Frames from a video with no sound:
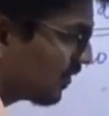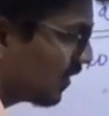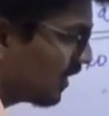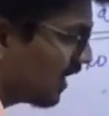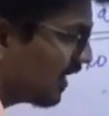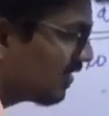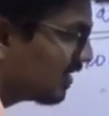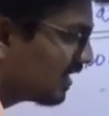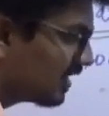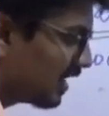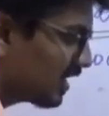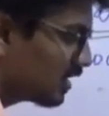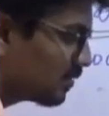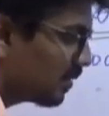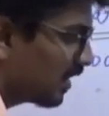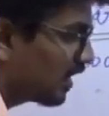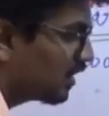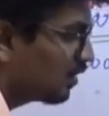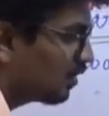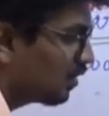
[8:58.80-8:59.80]
Okay, with
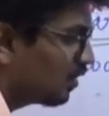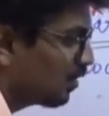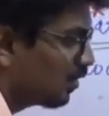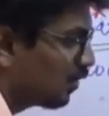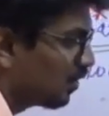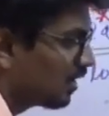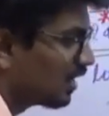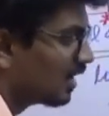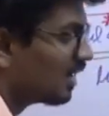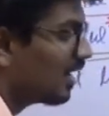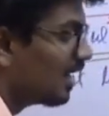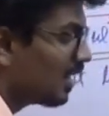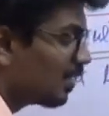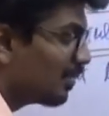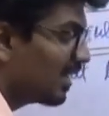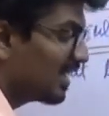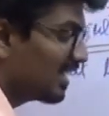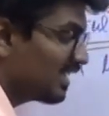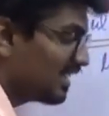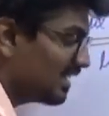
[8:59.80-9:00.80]
respect to load.
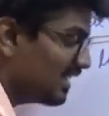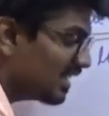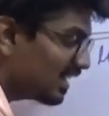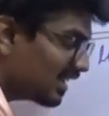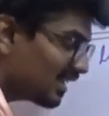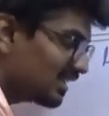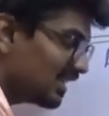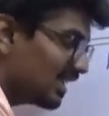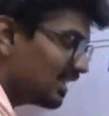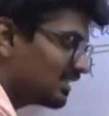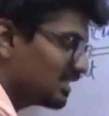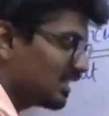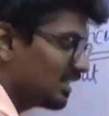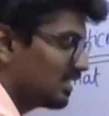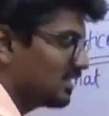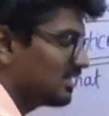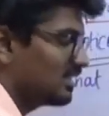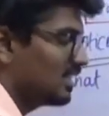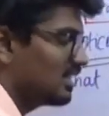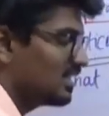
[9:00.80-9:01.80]
But here there is a
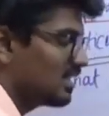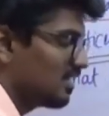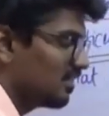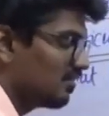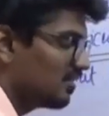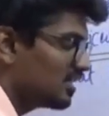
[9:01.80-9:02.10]
restriction.